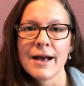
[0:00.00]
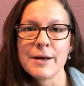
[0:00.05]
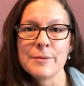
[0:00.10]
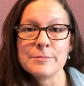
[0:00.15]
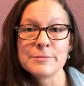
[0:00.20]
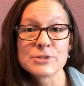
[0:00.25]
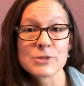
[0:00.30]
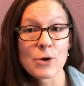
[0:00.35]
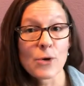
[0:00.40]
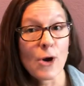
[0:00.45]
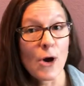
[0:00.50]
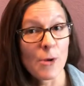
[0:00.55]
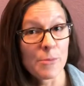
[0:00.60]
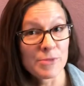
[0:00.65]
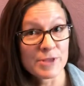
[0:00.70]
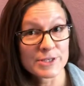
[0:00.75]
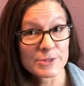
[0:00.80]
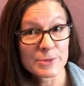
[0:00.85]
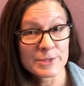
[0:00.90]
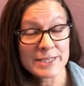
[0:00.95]
So I hope
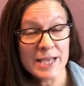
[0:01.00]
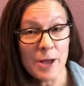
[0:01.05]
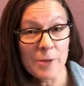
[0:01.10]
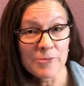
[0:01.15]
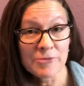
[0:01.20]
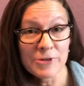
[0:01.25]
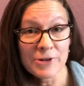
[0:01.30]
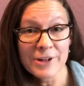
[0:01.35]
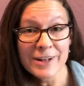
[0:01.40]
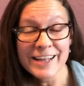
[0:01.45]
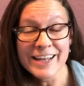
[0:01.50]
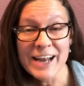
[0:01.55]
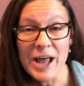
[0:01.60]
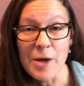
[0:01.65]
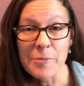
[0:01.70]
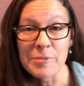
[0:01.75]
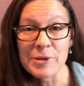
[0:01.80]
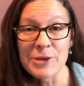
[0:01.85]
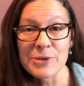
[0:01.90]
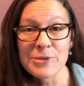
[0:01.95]
this was helpful in
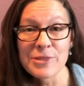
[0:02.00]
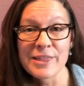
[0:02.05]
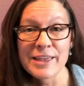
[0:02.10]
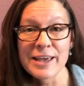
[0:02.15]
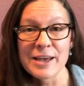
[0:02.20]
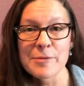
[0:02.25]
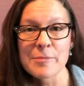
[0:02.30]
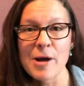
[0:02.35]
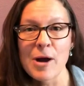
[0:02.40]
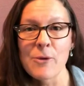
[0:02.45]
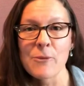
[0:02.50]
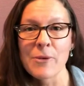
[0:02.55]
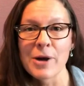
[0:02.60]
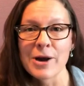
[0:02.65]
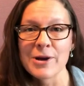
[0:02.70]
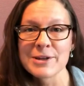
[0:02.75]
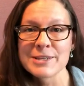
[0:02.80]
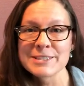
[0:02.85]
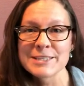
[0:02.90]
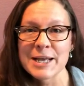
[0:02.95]
helping you think about
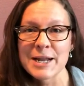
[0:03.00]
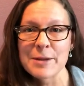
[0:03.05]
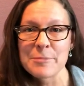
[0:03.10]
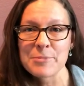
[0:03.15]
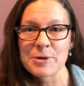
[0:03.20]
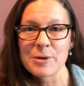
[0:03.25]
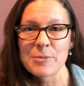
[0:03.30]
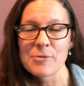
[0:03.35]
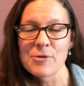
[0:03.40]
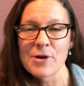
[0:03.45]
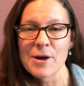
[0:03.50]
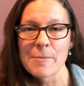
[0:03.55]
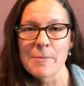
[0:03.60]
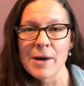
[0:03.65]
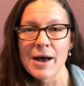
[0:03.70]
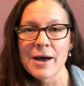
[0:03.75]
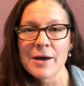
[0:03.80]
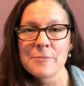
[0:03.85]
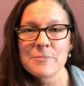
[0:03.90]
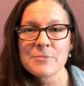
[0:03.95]
where to set up your
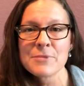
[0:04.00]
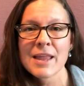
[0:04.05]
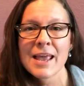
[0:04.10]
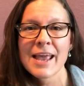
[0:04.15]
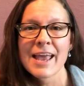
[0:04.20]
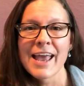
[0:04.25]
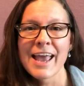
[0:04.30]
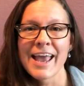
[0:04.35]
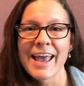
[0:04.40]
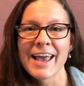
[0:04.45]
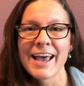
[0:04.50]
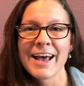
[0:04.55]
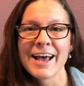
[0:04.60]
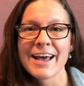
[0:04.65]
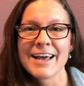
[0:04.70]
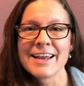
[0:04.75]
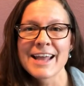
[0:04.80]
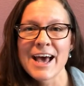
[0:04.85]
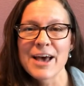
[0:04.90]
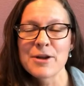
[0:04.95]
marimba
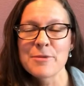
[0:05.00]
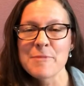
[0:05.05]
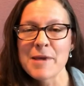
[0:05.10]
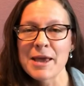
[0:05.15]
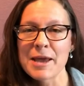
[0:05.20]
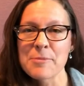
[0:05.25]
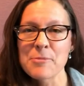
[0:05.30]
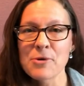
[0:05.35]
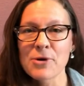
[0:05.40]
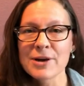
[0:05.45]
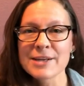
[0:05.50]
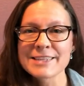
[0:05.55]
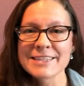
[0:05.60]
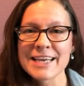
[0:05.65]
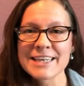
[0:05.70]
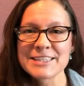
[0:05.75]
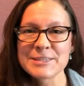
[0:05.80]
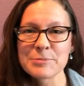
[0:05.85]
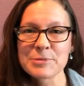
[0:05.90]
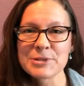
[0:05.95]
and how to make it more
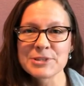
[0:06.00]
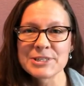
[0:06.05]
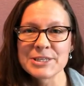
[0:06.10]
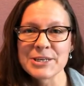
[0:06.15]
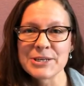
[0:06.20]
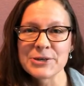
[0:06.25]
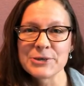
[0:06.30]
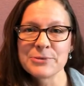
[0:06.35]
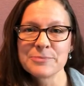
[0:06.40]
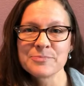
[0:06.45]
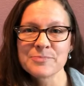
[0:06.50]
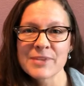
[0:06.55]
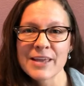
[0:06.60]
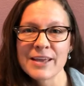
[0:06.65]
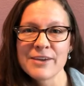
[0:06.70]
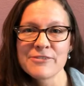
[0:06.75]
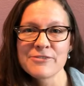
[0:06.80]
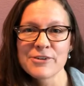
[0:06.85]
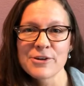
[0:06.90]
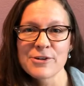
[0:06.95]
accessible to you.
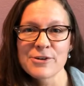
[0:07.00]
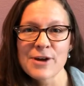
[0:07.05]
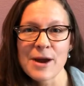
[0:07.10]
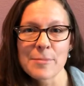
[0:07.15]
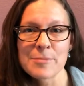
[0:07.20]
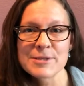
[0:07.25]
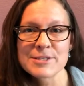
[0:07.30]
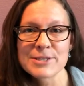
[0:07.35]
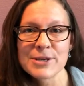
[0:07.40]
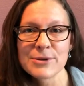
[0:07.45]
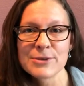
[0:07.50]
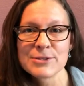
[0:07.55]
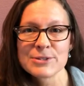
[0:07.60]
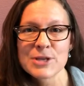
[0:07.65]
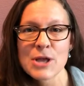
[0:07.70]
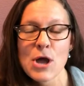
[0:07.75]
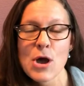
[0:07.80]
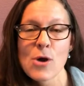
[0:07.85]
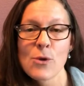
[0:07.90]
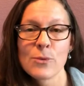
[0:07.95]
In further episodes,
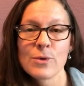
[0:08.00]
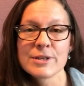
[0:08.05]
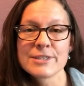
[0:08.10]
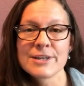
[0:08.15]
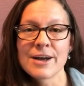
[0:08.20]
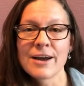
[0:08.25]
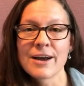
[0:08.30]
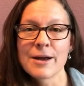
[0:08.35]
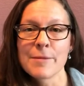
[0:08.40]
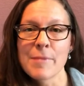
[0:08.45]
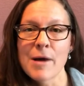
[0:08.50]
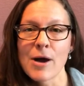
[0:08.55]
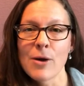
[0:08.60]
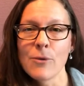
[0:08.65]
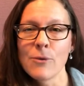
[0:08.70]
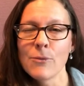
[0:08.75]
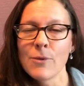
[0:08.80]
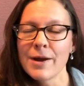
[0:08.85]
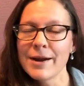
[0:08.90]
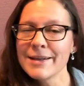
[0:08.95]
we'll talk
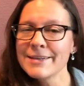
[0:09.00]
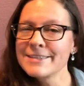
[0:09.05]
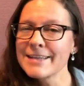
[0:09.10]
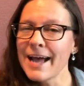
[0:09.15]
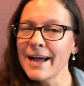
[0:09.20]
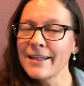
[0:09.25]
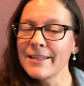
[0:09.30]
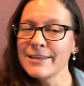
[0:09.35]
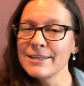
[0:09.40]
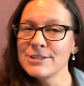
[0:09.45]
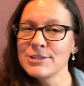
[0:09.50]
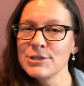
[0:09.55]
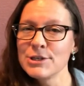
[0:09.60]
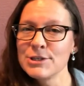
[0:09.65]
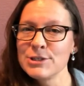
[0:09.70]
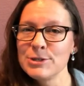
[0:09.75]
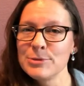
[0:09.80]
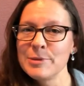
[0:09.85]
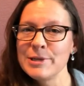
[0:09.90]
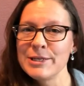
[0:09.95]
about what exactly
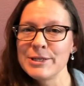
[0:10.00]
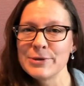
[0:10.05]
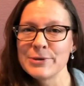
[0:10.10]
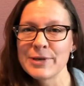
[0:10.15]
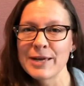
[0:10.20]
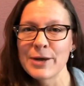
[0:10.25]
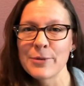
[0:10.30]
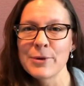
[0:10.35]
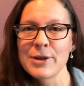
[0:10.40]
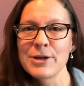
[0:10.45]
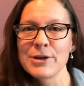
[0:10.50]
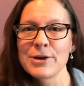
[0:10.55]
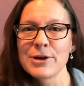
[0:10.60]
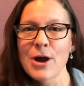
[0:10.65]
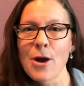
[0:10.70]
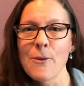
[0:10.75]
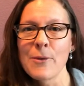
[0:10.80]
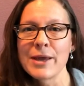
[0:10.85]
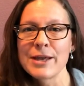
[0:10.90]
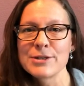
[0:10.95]
should you be doing when you're
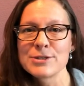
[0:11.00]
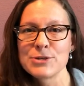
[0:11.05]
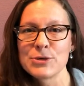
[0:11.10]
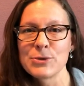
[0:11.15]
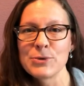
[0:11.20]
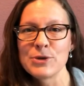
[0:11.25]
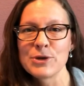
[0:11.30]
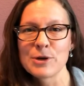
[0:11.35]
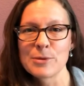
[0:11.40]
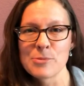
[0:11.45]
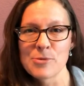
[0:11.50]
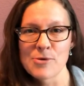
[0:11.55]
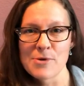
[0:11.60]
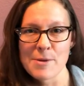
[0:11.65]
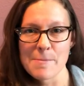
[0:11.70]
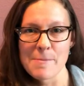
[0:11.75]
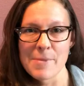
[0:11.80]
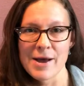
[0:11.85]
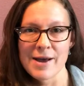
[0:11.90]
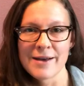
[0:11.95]
going to your
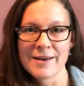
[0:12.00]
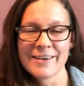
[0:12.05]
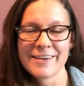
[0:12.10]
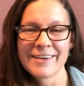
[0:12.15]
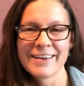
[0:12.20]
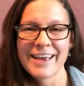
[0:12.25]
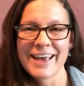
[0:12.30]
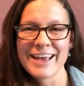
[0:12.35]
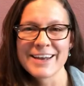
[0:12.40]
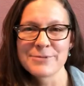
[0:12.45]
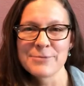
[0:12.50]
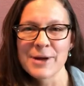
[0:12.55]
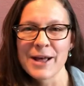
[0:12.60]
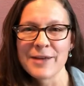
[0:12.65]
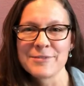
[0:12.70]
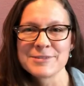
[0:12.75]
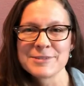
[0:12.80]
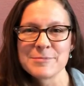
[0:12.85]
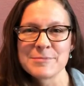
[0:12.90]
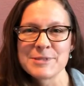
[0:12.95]
marimba. And we'll
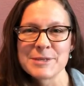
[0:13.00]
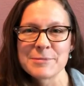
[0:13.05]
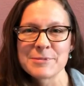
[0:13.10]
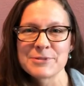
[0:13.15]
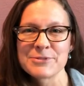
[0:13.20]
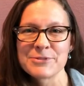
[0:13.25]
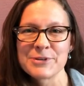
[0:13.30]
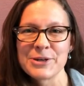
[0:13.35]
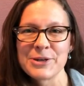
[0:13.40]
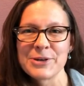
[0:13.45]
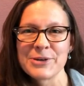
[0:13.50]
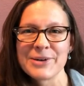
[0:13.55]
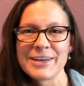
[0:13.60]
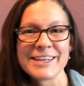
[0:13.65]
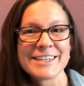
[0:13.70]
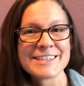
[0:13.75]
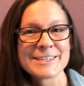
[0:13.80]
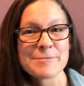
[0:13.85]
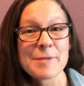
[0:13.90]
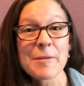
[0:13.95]
have some tips for you
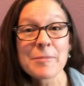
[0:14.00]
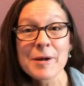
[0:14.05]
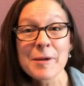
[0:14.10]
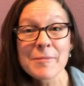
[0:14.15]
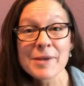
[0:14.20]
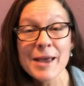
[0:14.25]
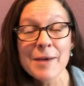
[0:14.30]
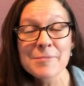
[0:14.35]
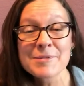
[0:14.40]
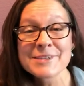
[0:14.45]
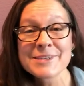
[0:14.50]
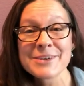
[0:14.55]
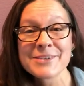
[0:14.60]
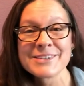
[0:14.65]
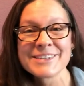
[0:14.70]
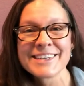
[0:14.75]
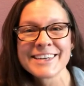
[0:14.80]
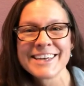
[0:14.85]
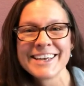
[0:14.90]
in some upcoming episodes.